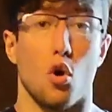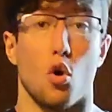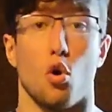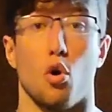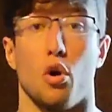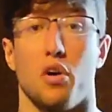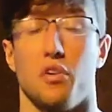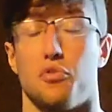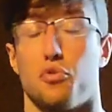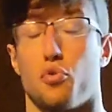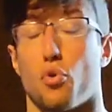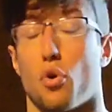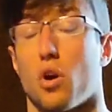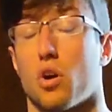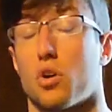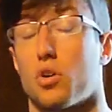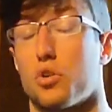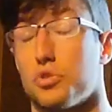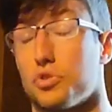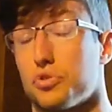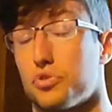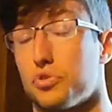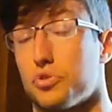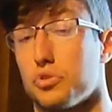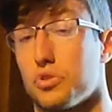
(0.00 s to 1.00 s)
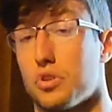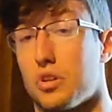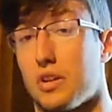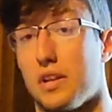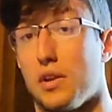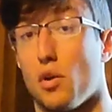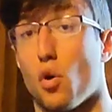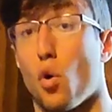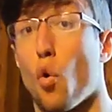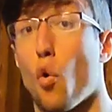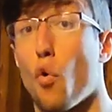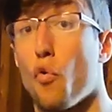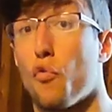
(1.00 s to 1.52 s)
or if you are
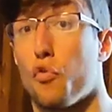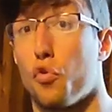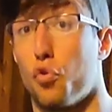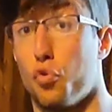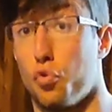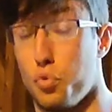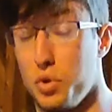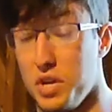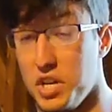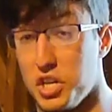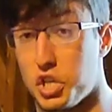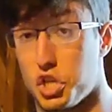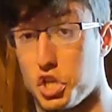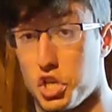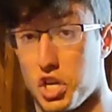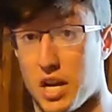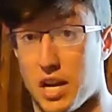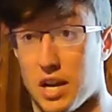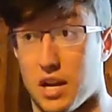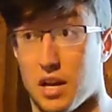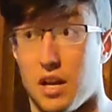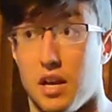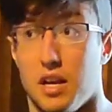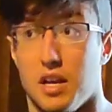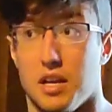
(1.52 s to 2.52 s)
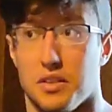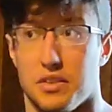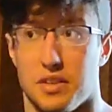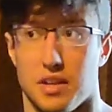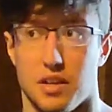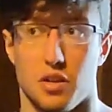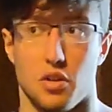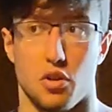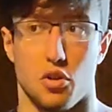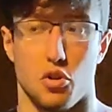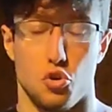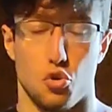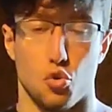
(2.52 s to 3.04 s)
constantly overreaching,
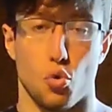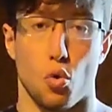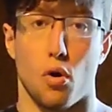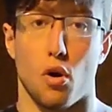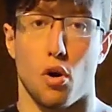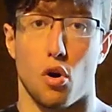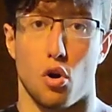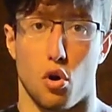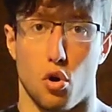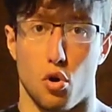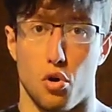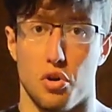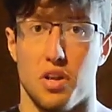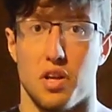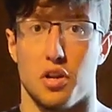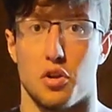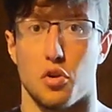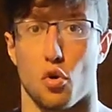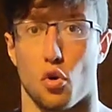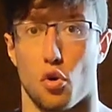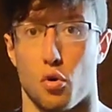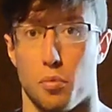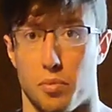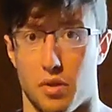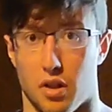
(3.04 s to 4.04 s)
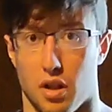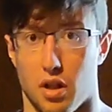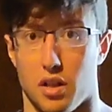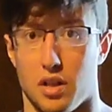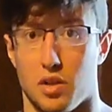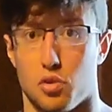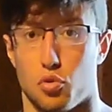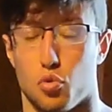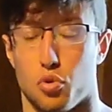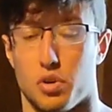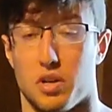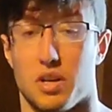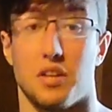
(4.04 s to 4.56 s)
then you are hurting your
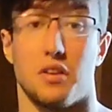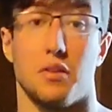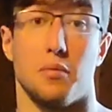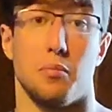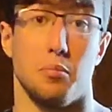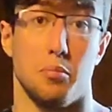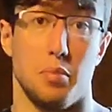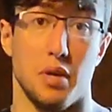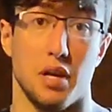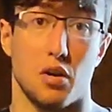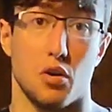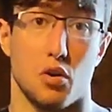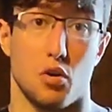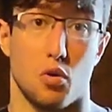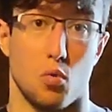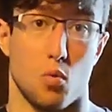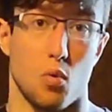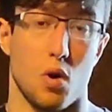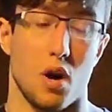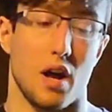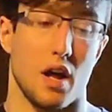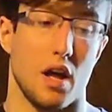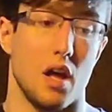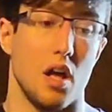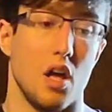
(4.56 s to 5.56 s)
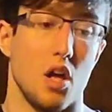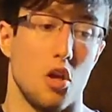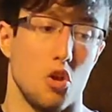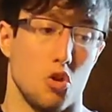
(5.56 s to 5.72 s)
ability to get bigger. Why?